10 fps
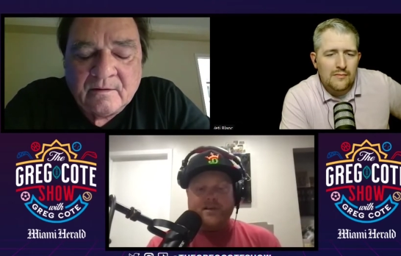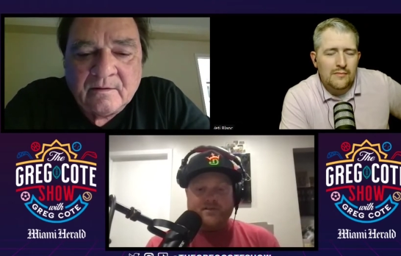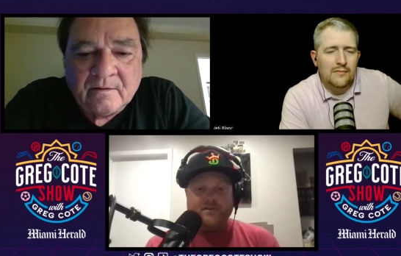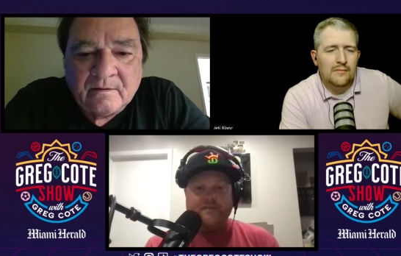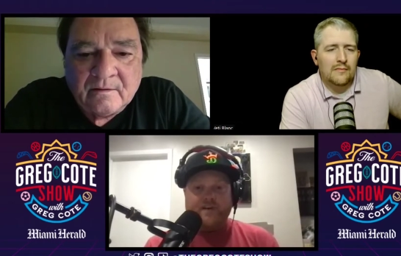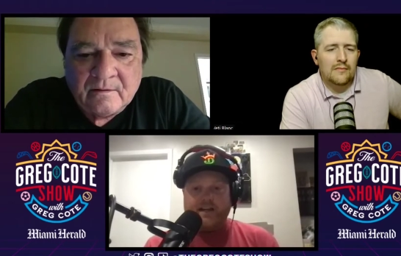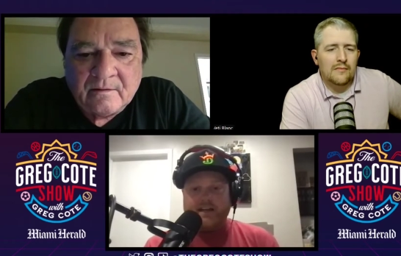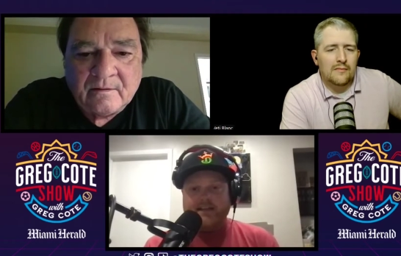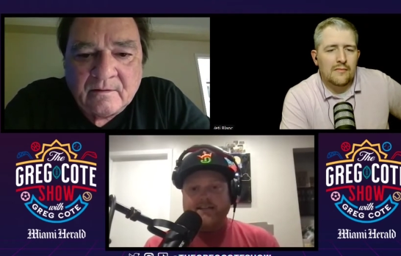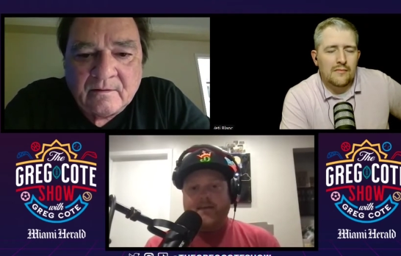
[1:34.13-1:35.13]
Speaker 1: Also
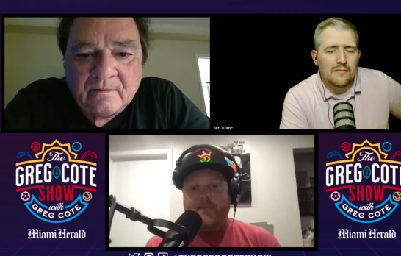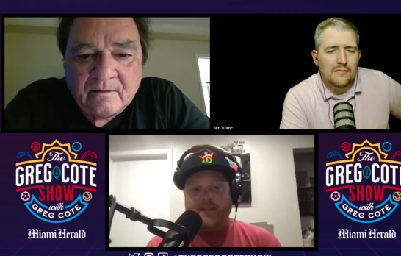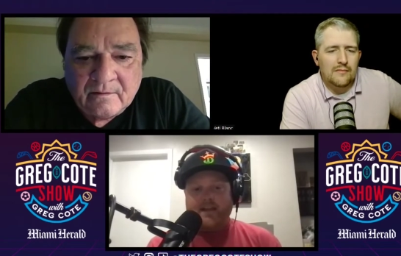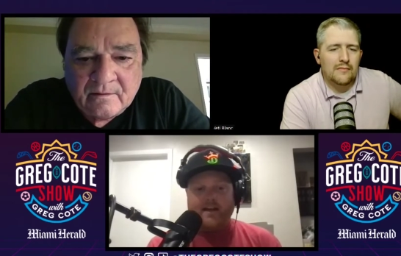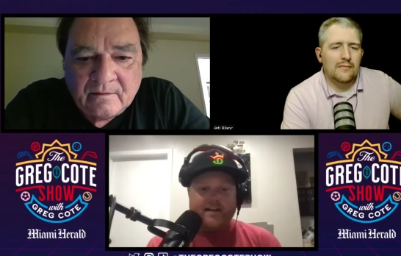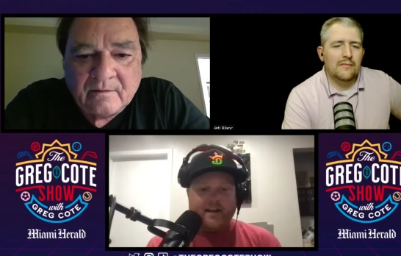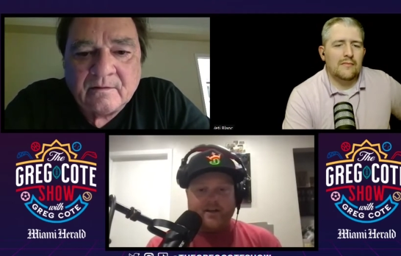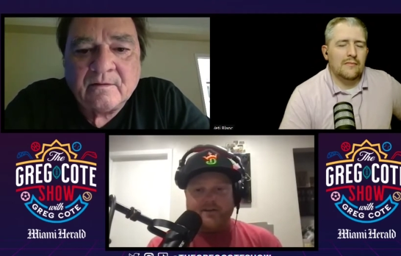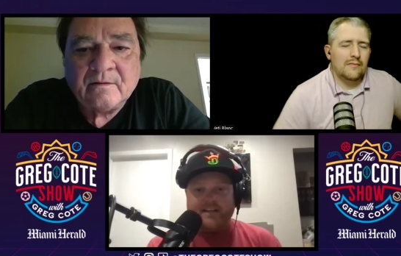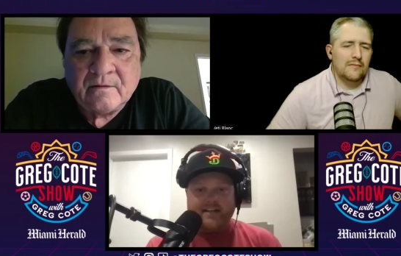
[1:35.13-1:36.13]
funny, cause I'm in there, you
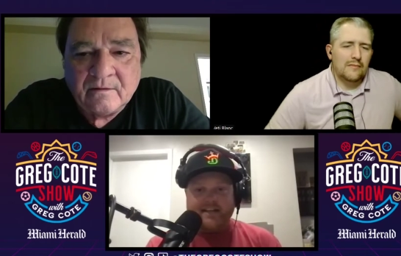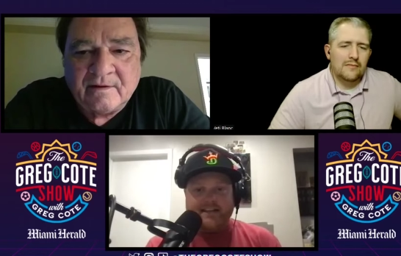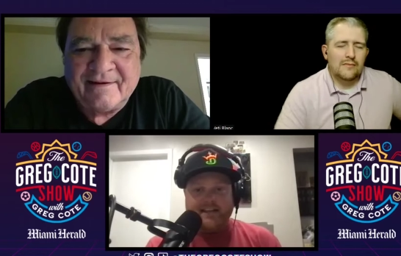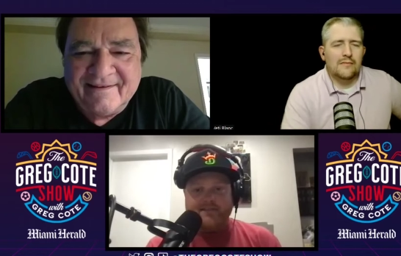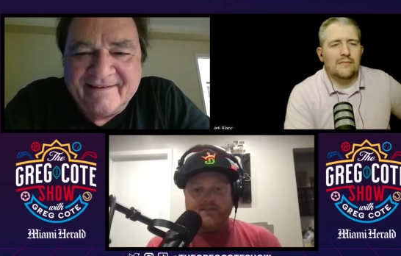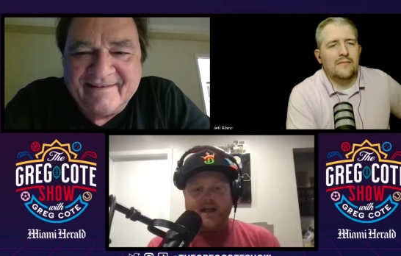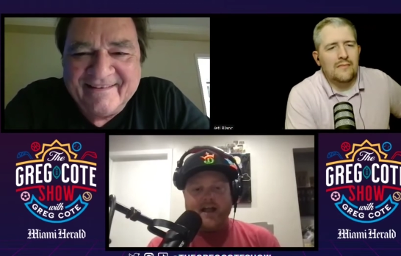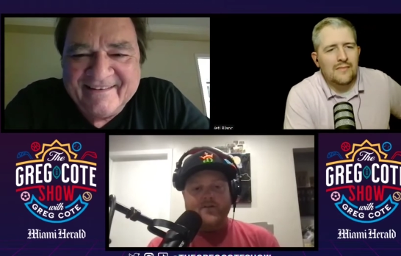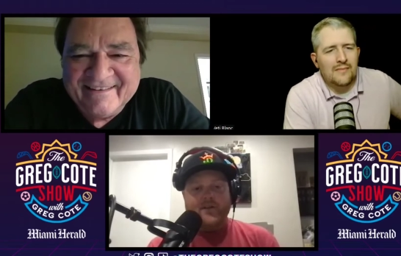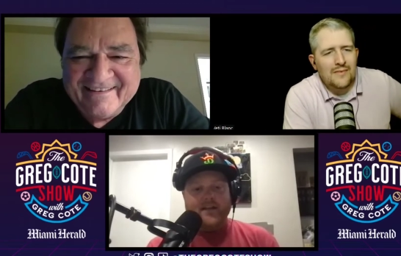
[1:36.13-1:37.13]
know, needling things
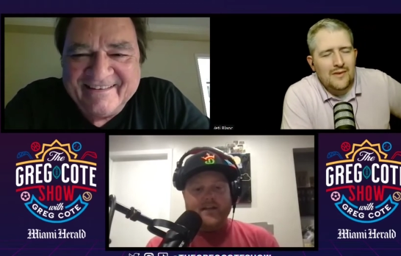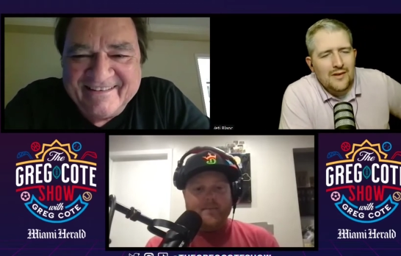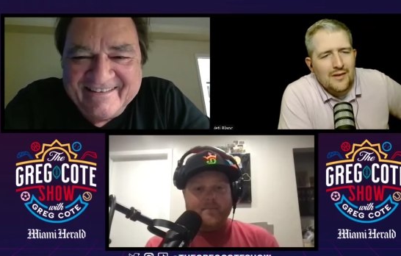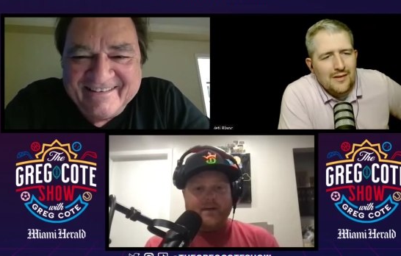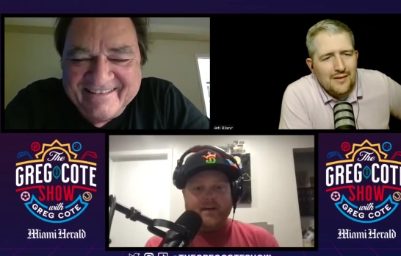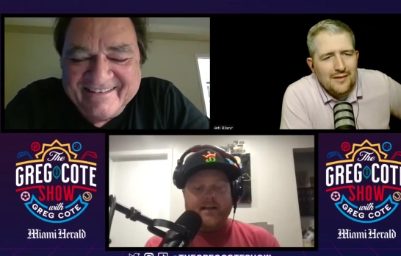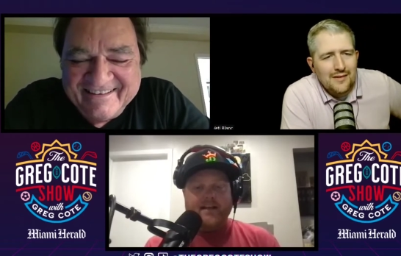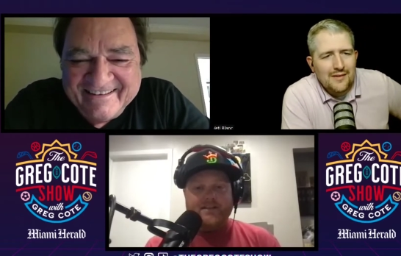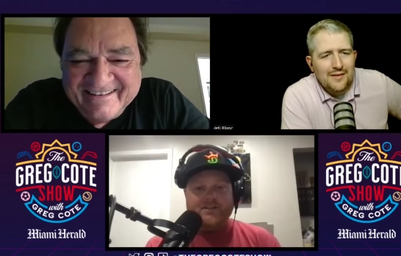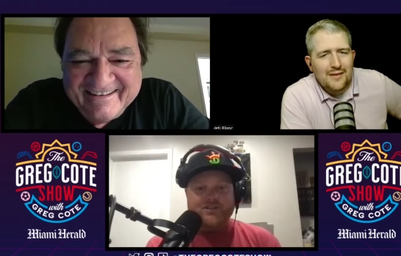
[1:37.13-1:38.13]
around,
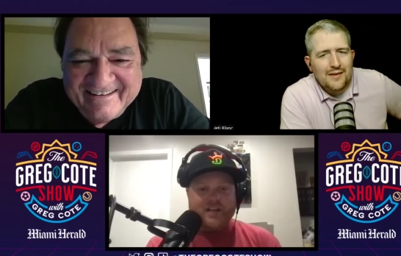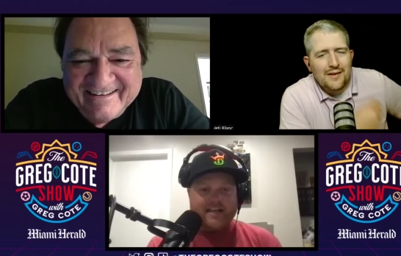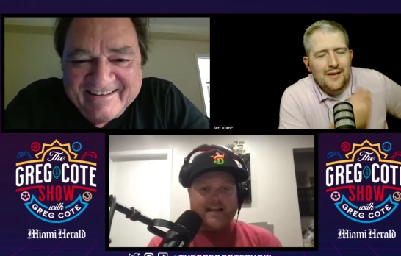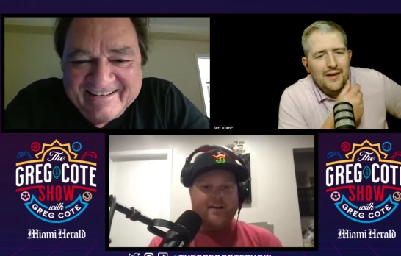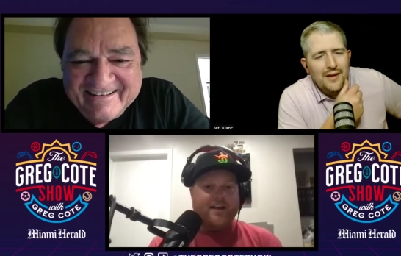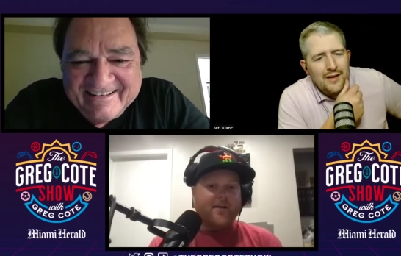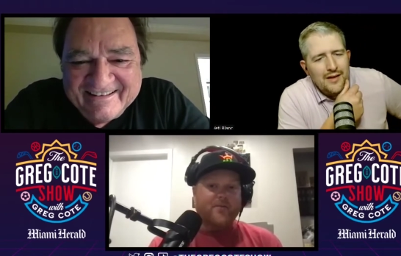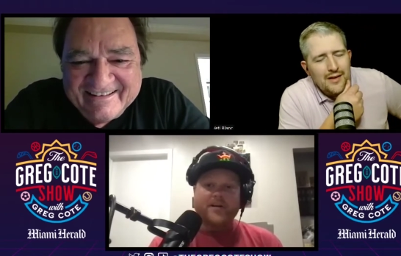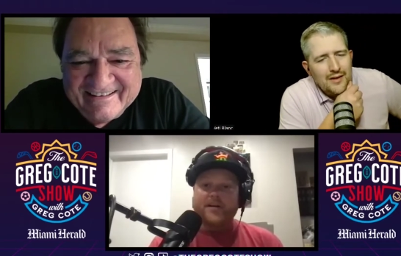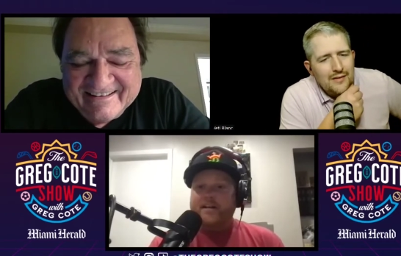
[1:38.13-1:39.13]
but, you should check it out.
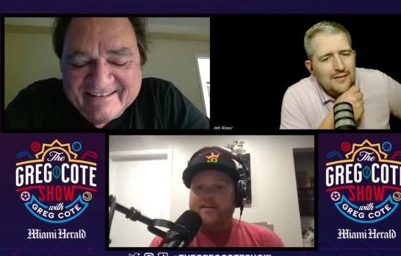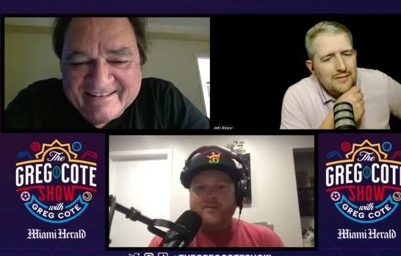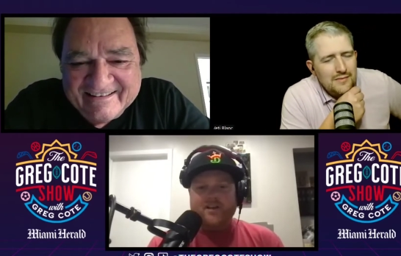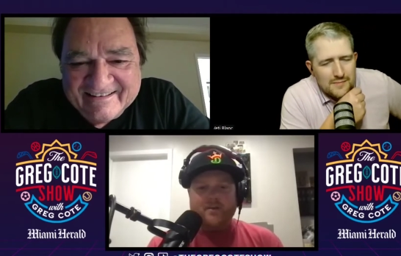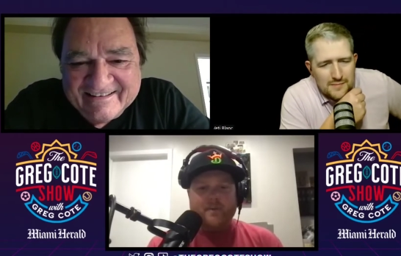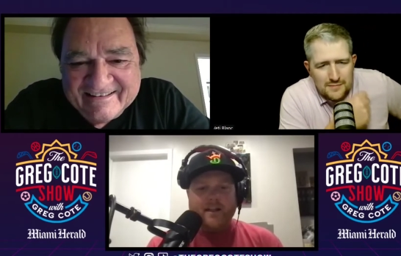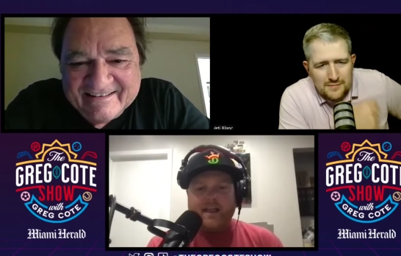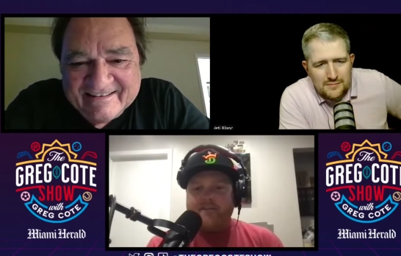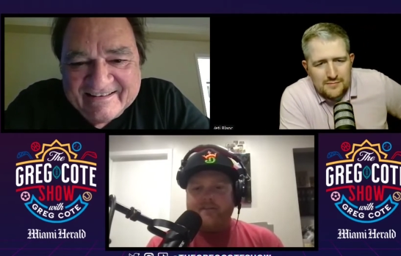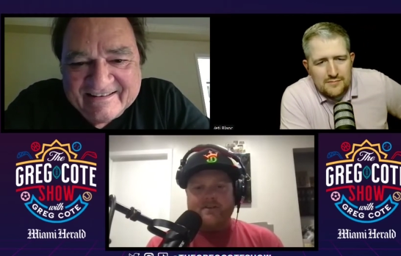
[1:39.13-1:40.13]
And we talk about a
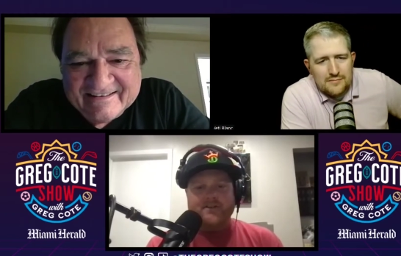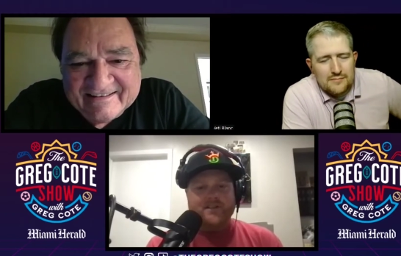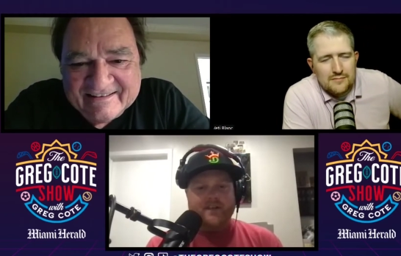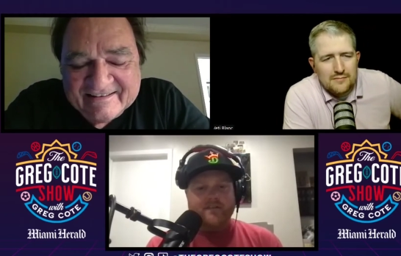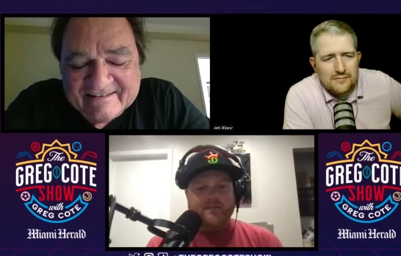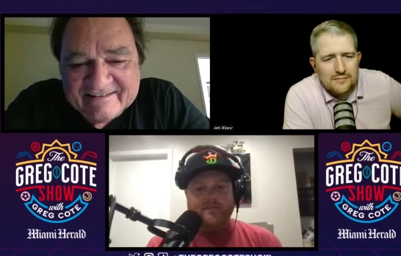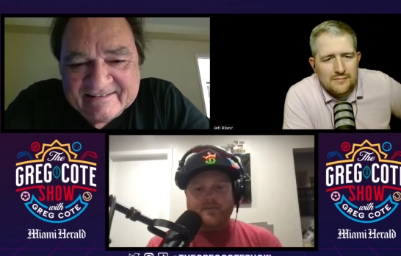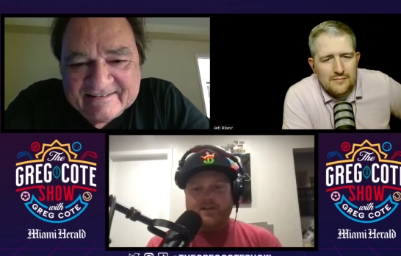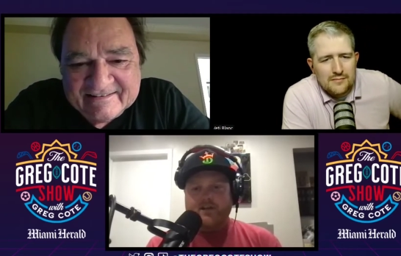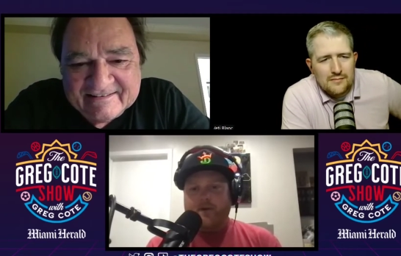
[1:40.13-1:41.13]
lot of other stuff.
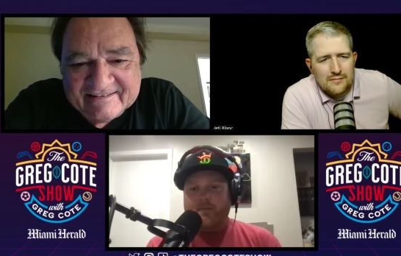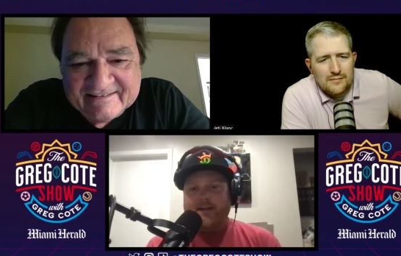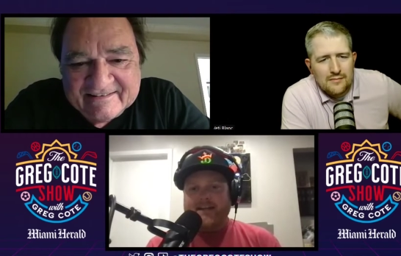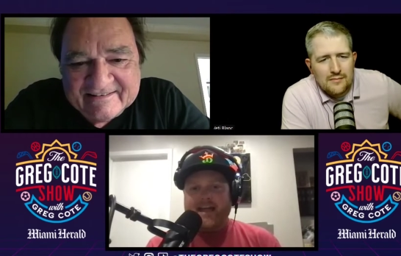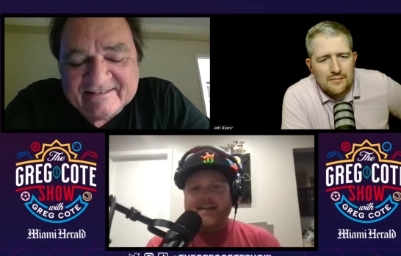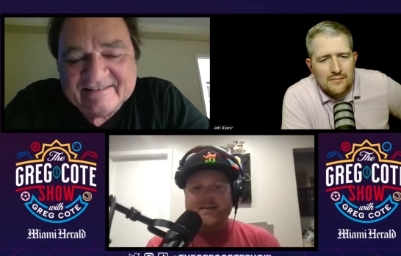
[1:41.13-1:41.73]
We talk about my dad